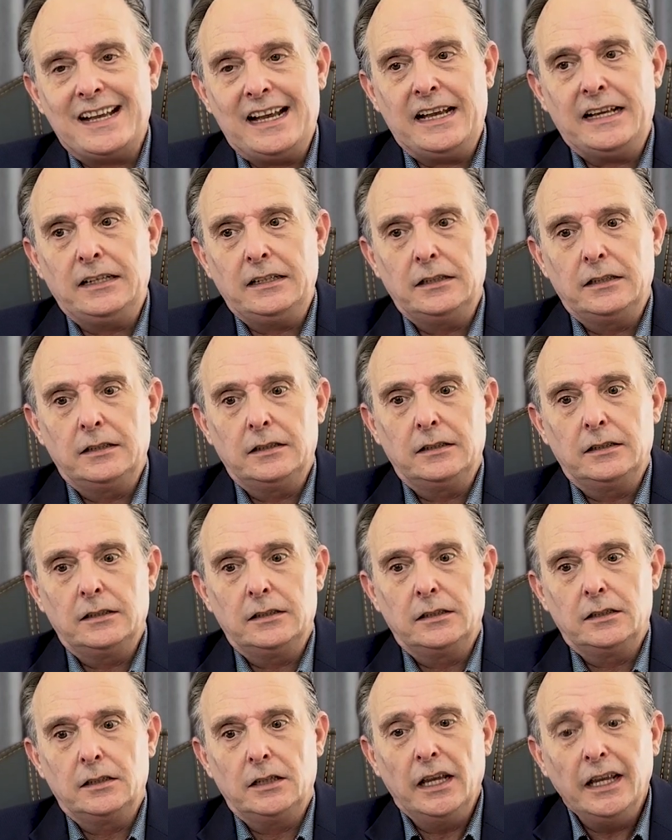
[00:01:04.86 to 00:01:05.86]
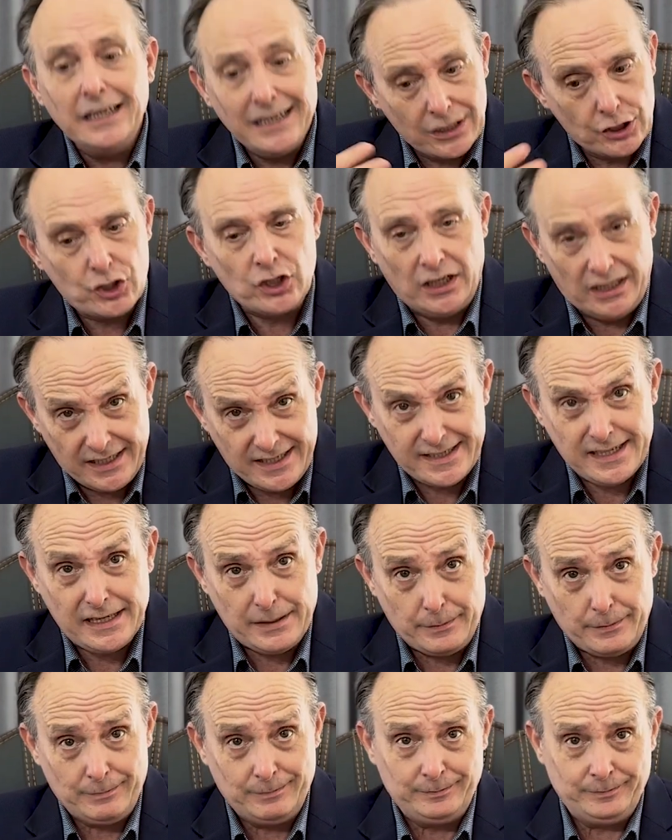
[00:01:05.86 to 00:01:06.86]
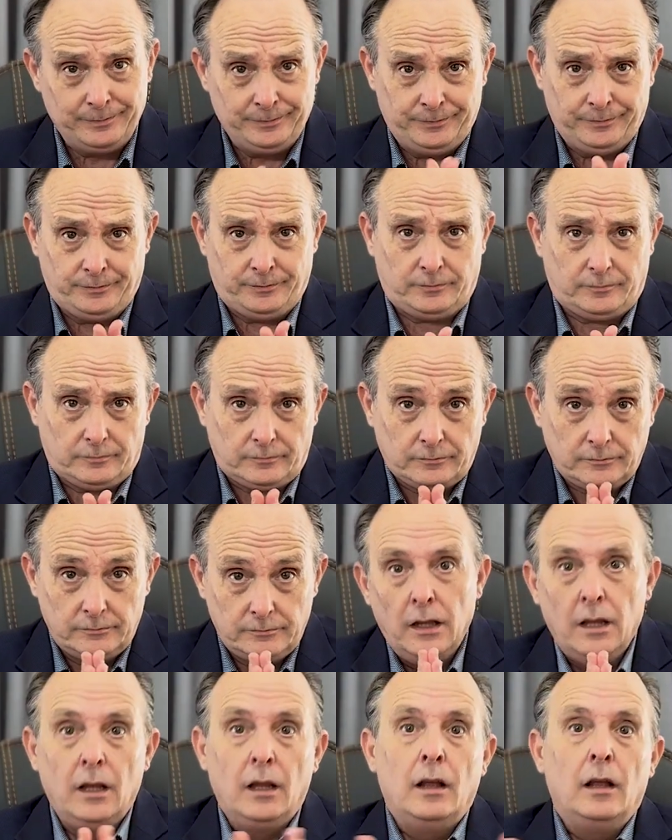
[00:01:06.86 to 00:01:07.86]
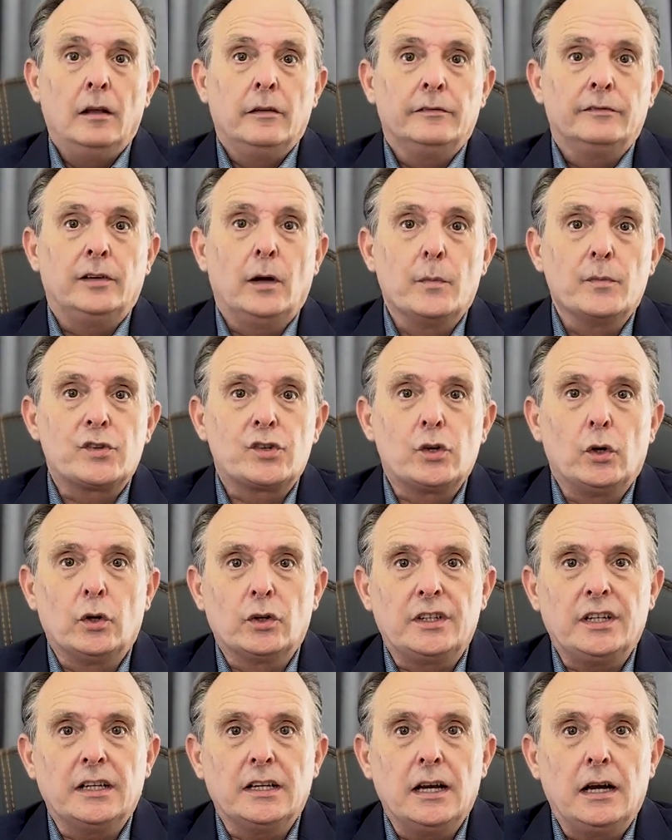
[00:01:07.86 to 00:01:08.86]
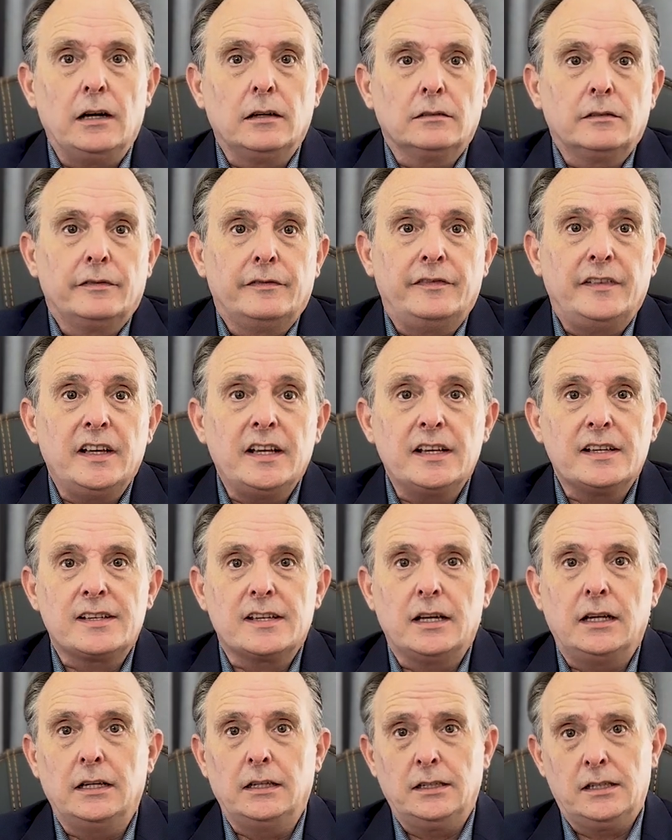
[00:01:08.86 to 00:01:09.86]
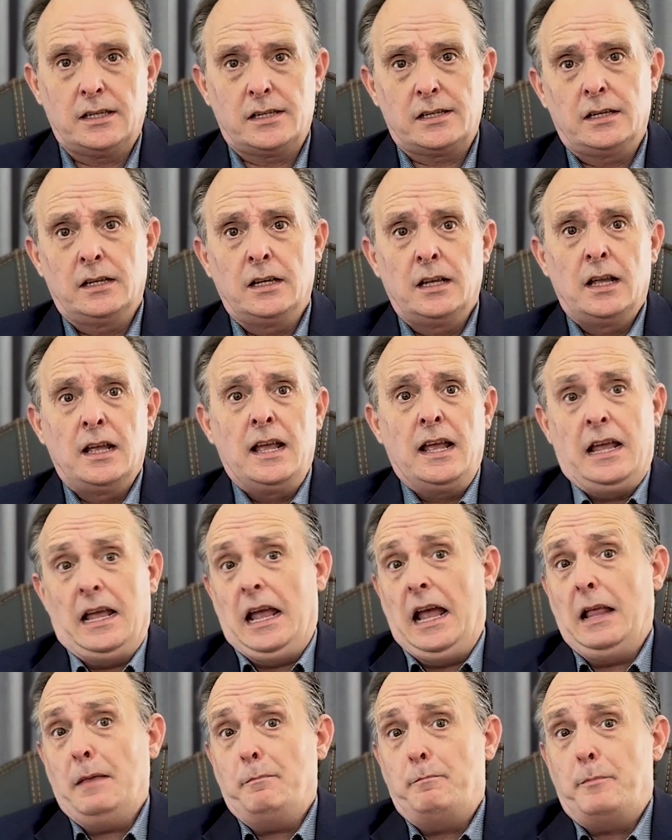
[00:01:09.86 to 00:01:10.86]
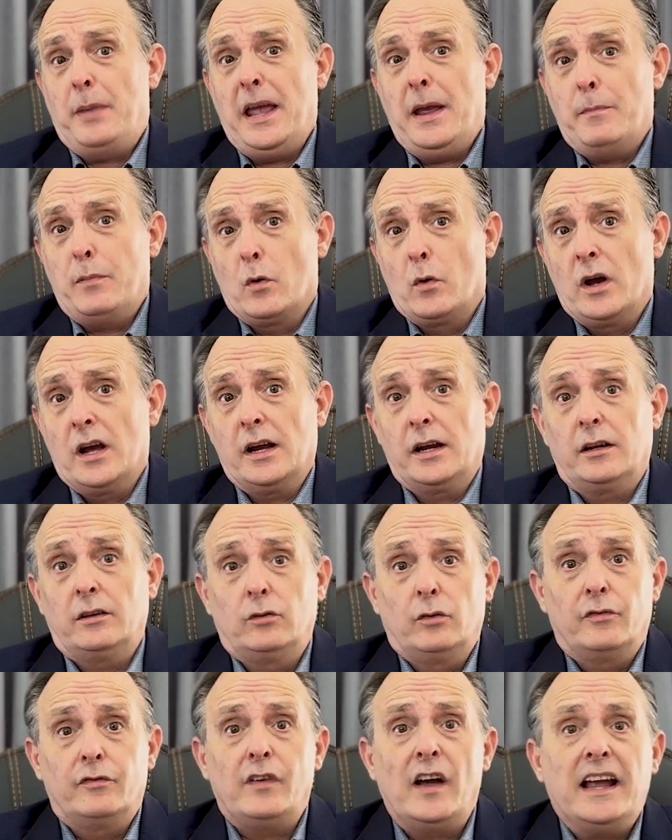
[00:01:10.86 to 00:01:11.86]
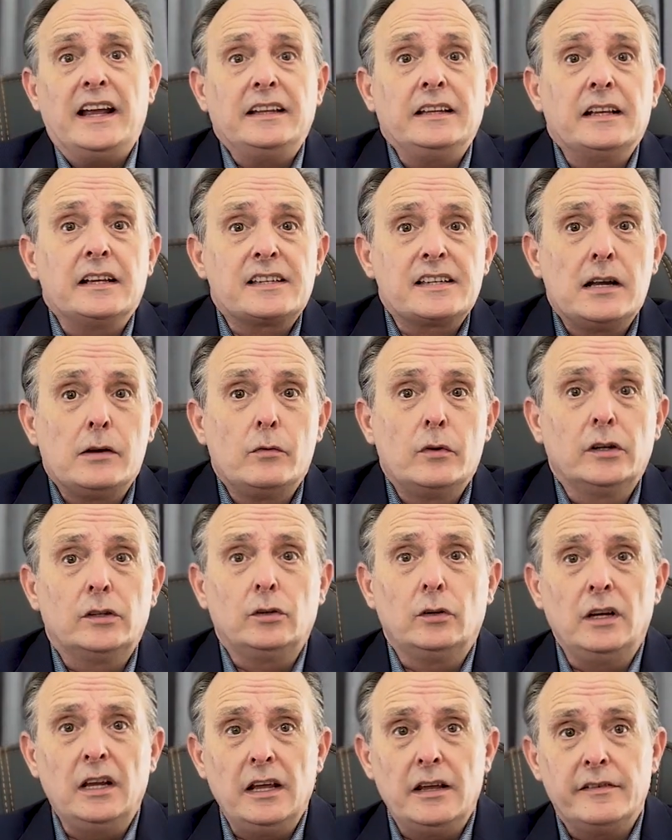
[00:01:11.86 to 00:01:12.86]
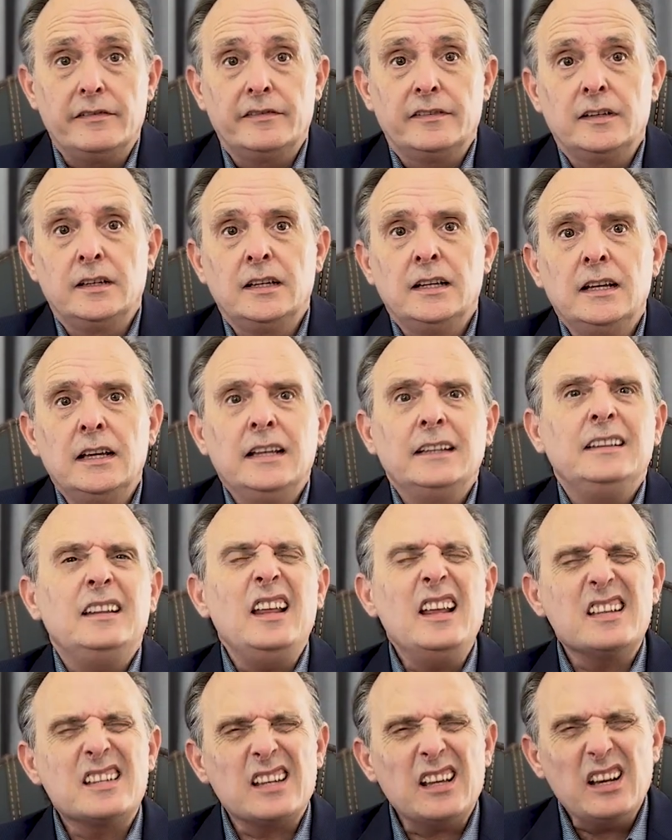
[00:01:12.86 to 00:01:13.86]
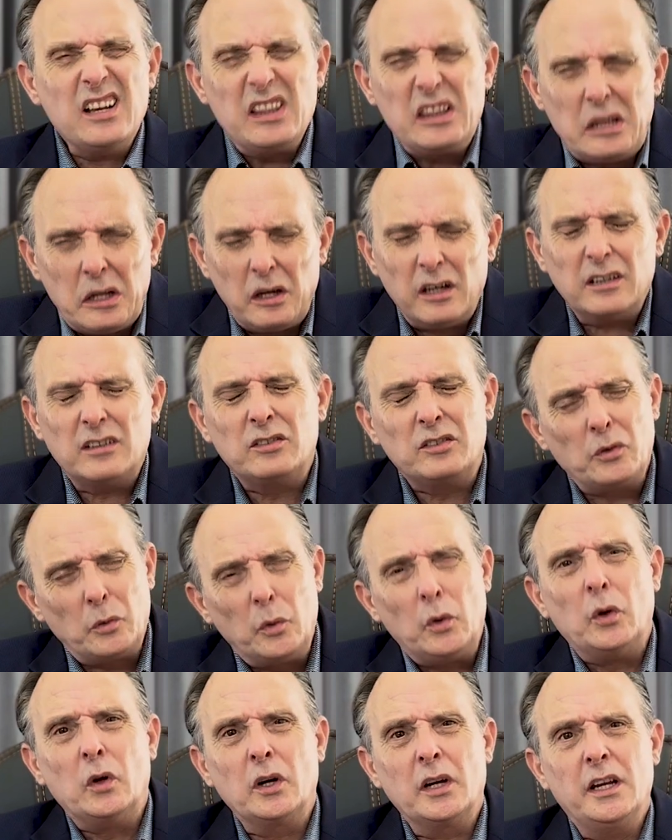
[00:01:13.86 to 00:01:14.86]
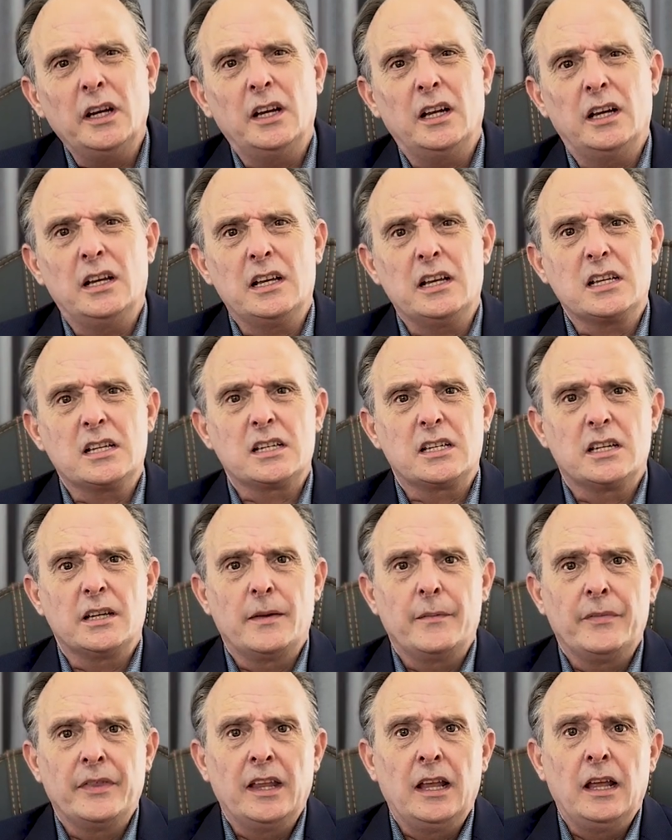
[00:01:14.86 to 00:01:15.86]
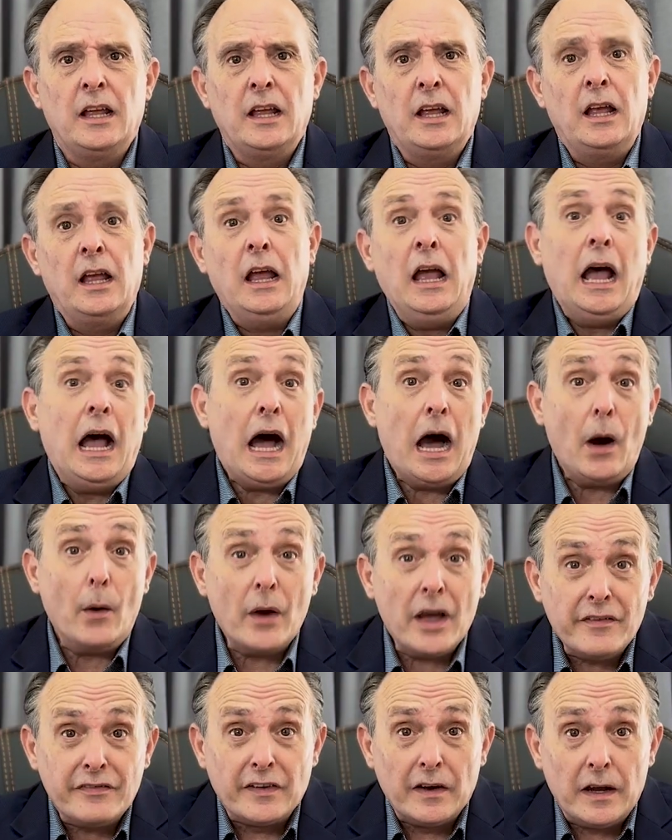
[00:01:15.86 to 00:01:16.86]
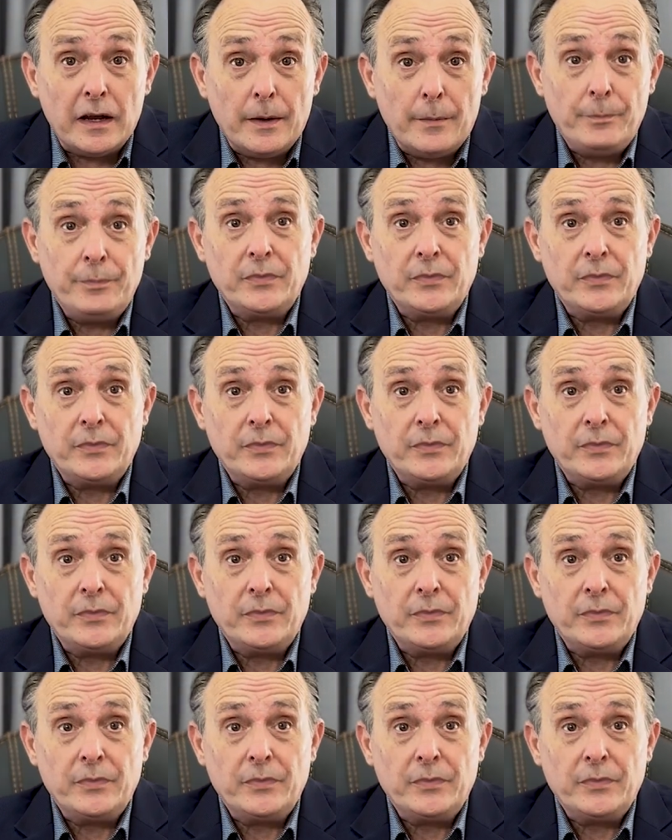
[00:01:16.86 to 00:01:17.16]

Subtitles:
can initially seem. From sorting out visas and paperwork to finding somewhere to live, there's a lot to organize. However,